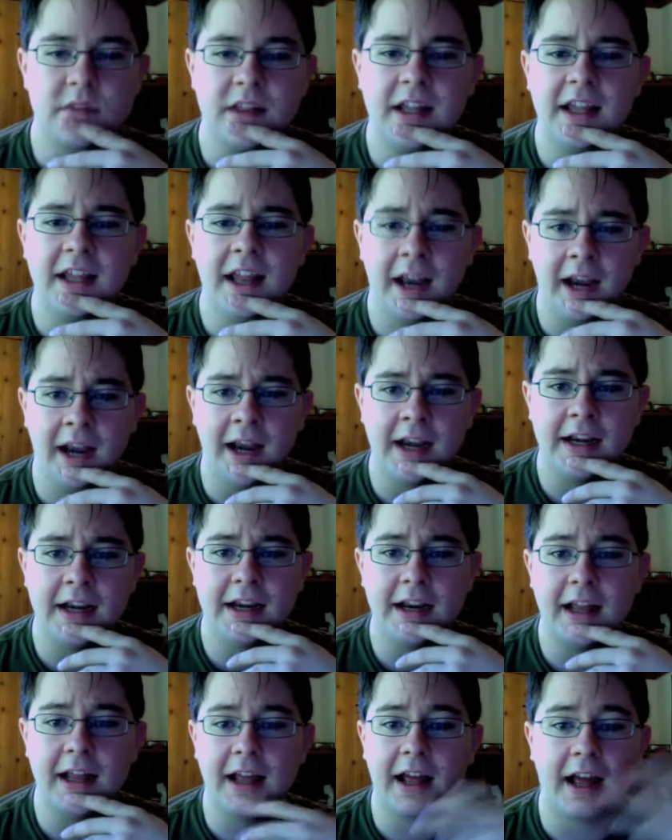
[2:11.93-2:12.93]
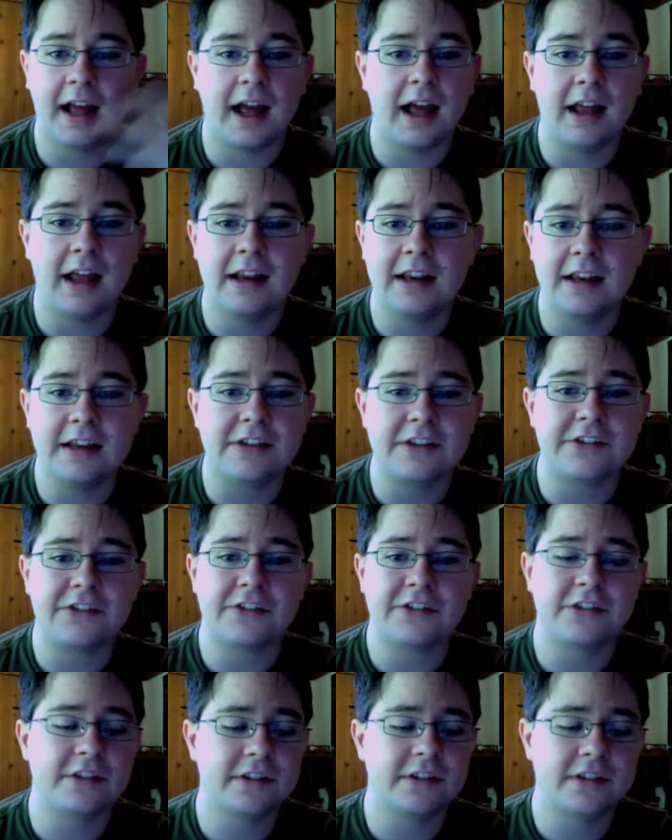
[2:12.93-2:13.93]
And
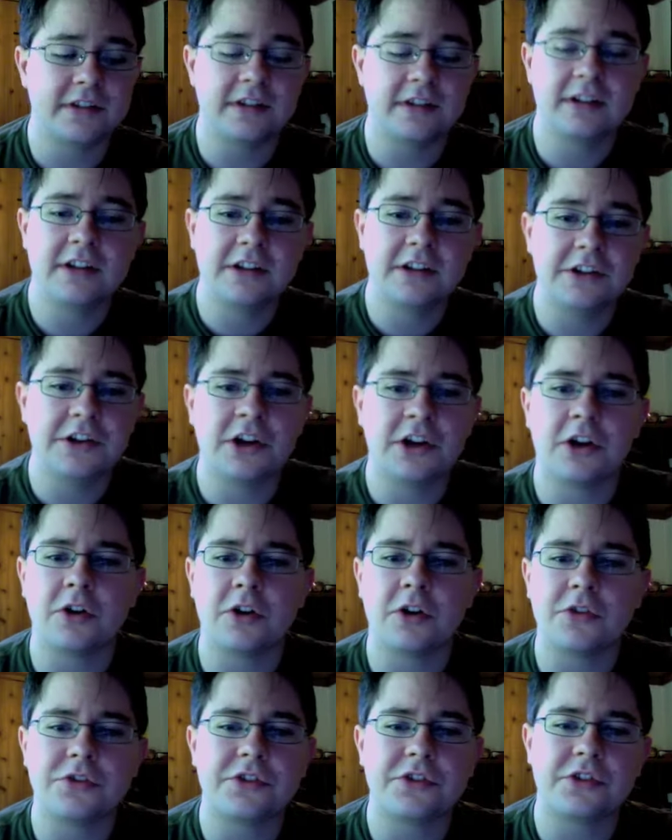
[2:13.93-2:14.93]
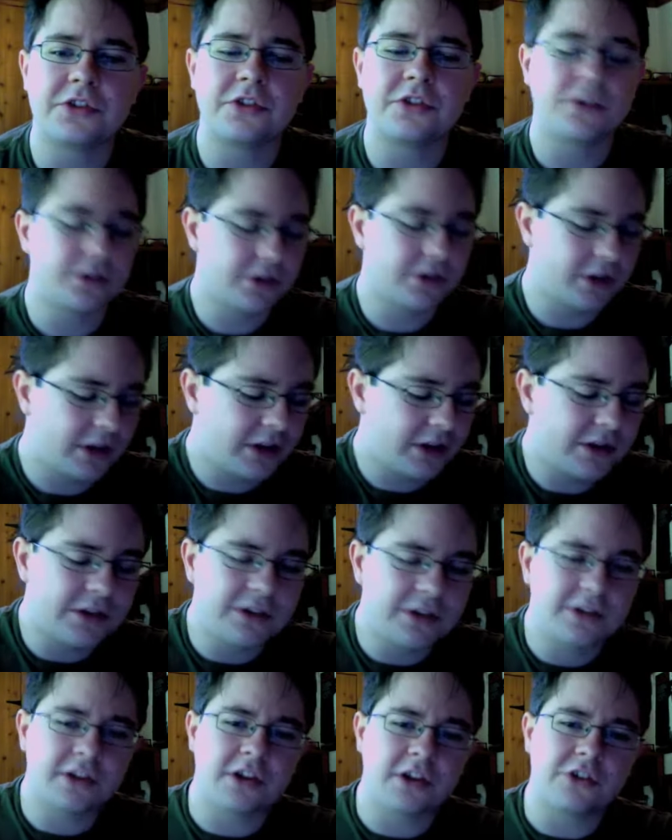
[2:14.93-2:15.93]
it's,
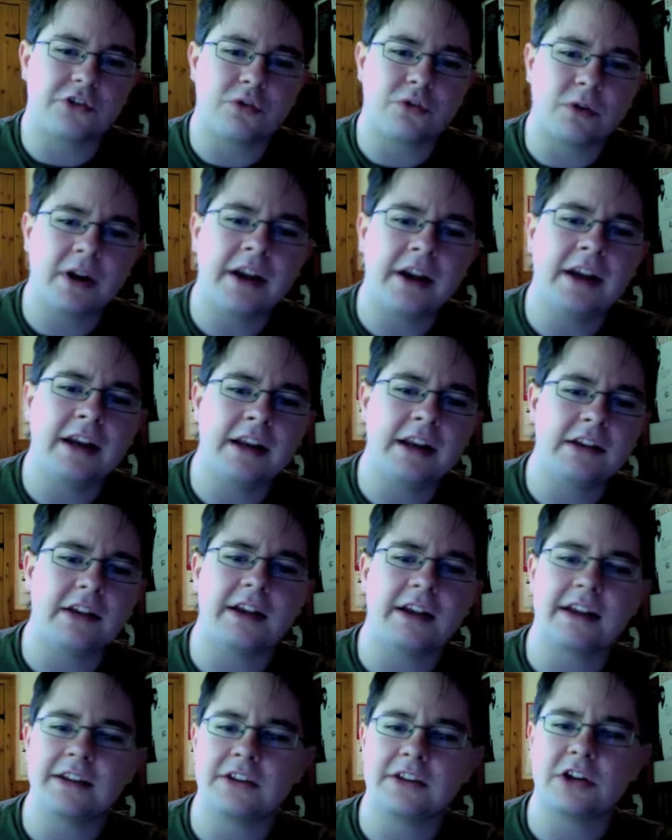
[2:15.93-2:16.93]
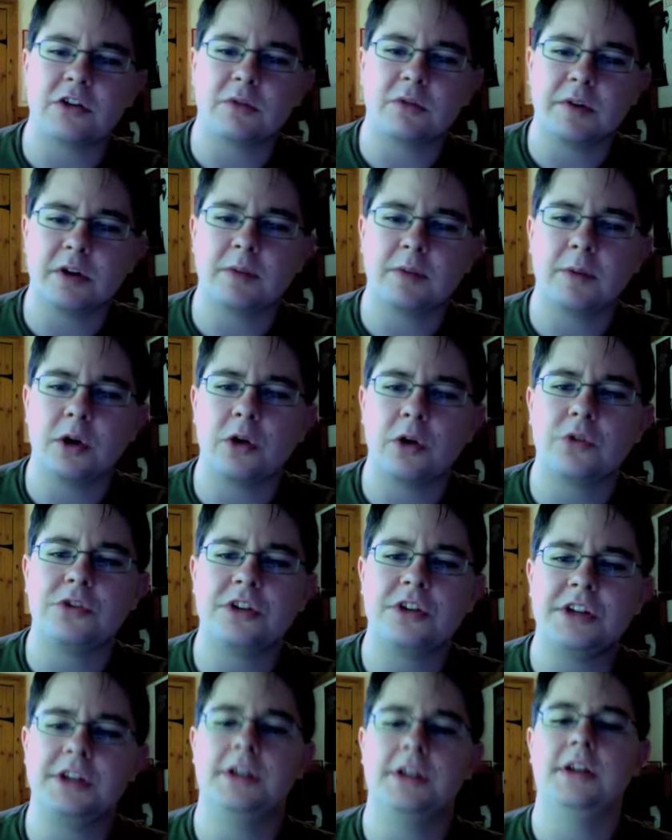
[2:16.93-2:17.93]
the training, like in the career mode,
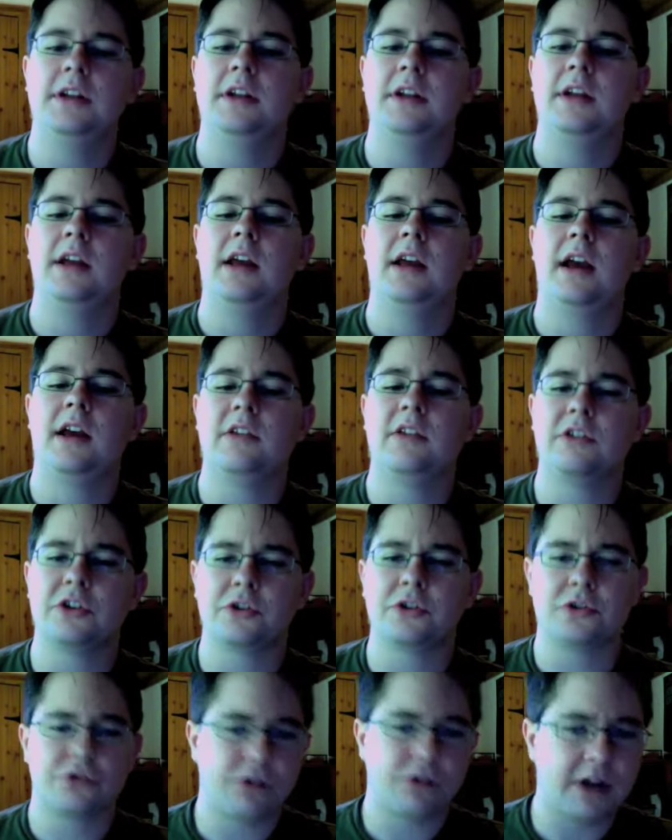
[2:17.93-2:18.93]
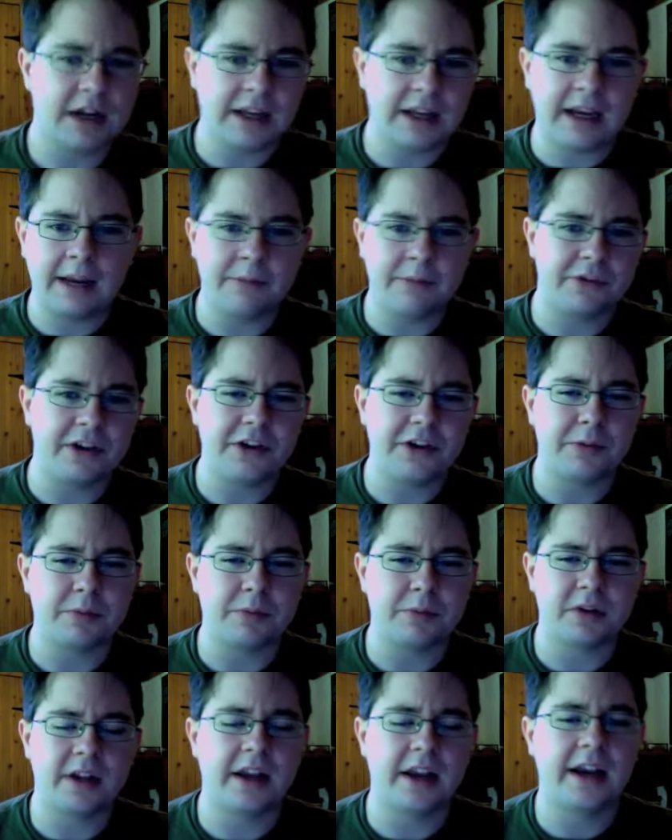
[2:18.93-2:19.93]
the little training games that you
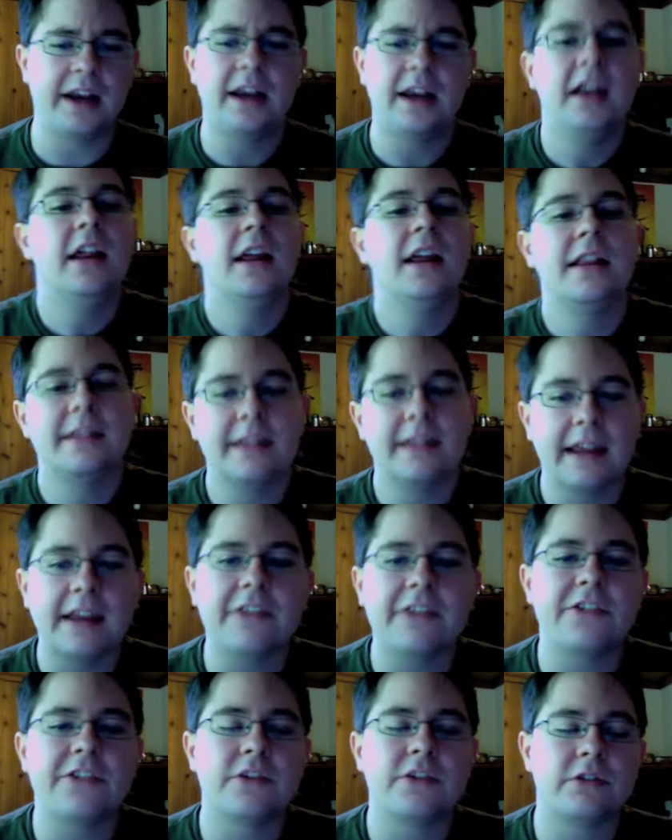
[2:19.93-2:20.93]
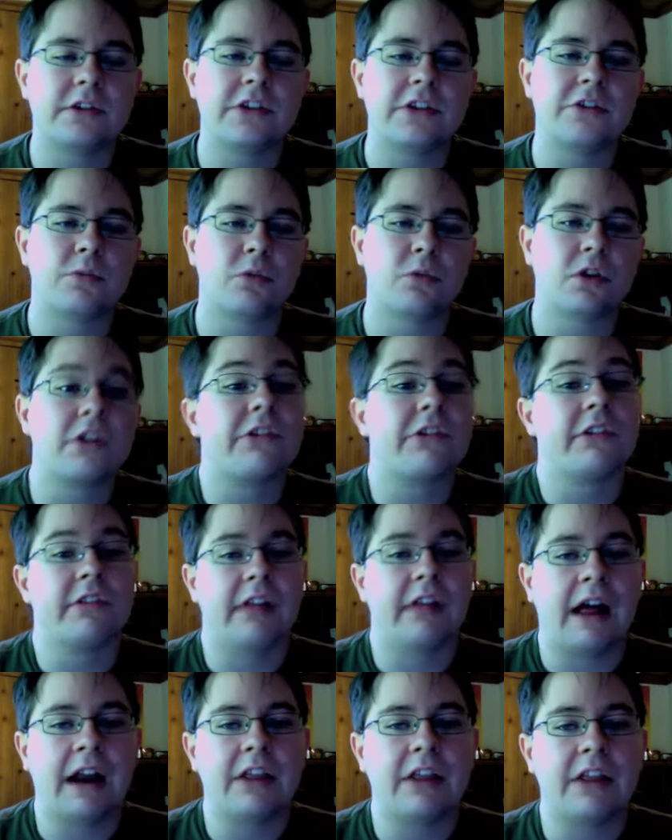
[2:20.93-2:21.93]
play, they still need some work because a
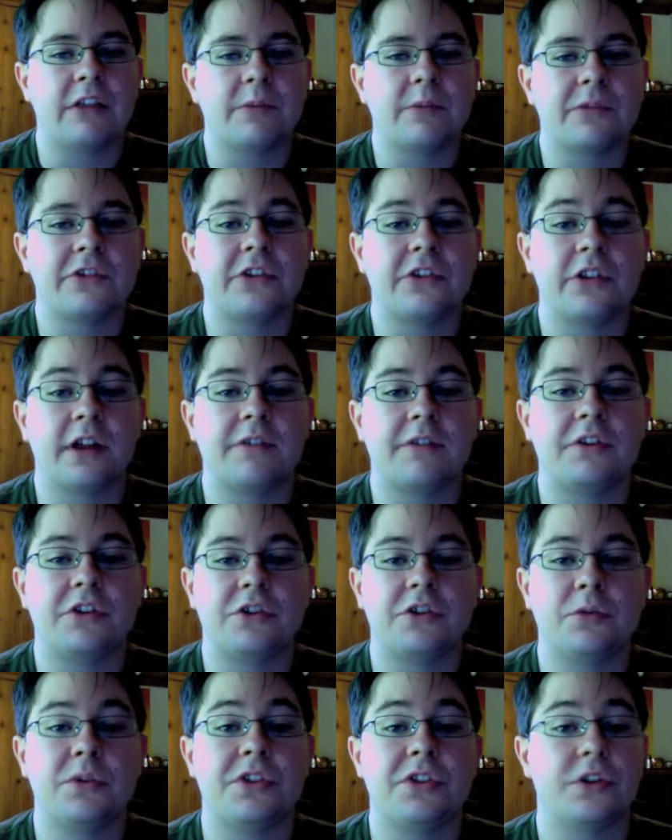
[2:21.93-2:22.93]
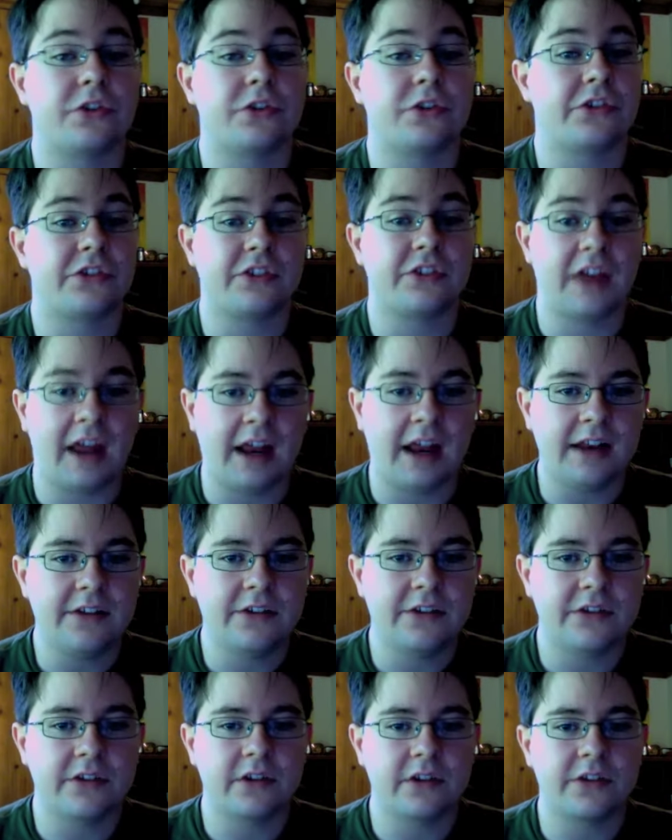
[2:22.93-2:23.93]
lot of them still have to do with your stats.